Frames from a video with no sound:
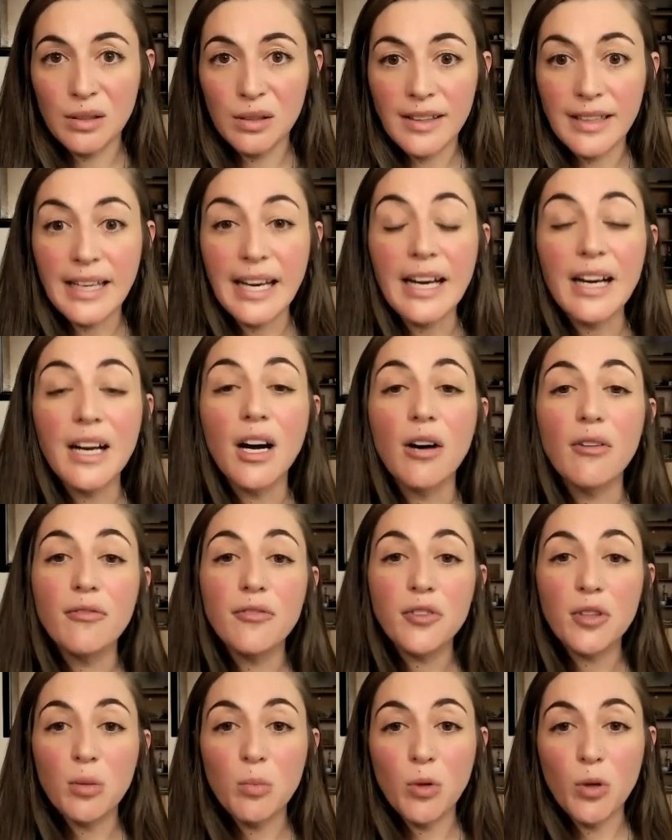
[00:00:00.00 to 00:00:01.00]
get
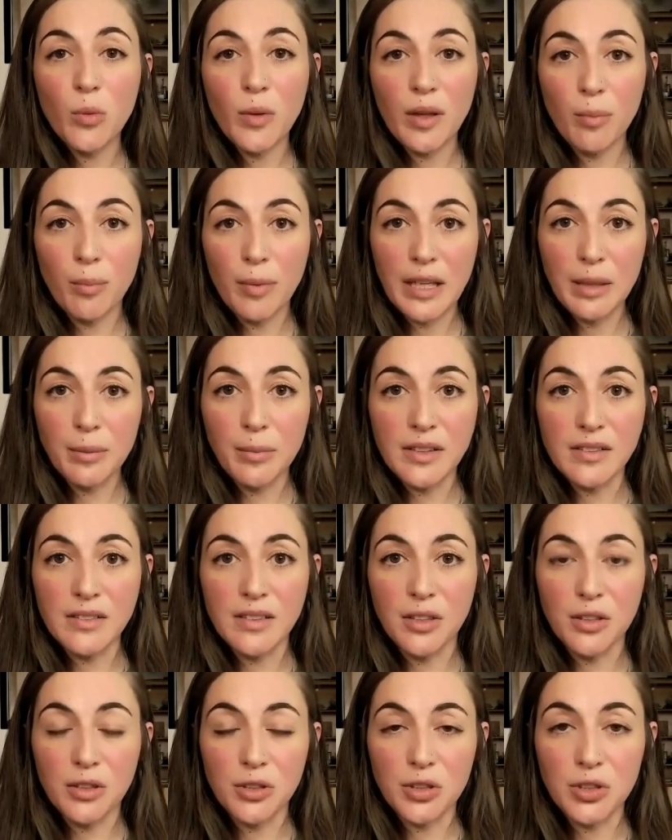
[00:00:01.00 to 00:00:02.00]
comfortable with being
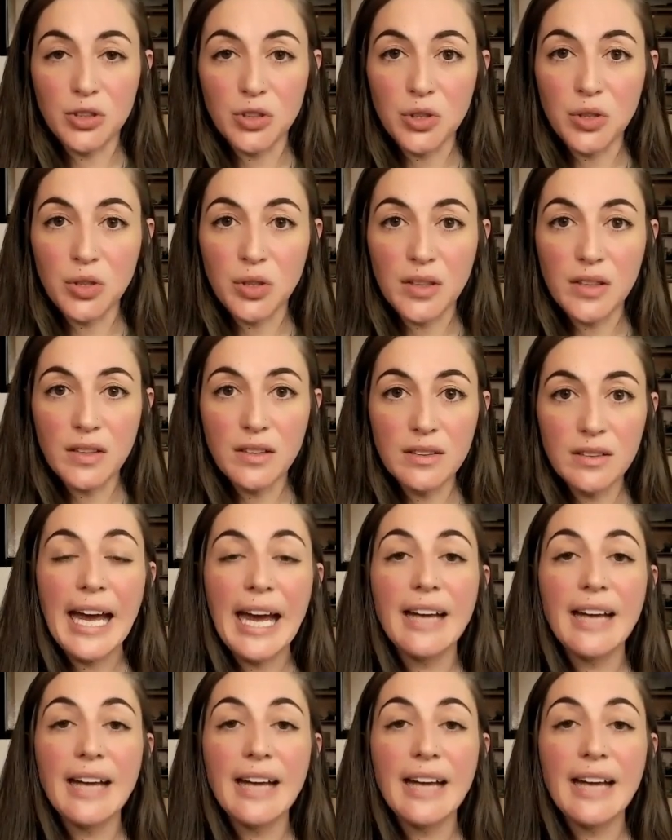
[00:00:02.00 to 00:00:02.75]
misunderstood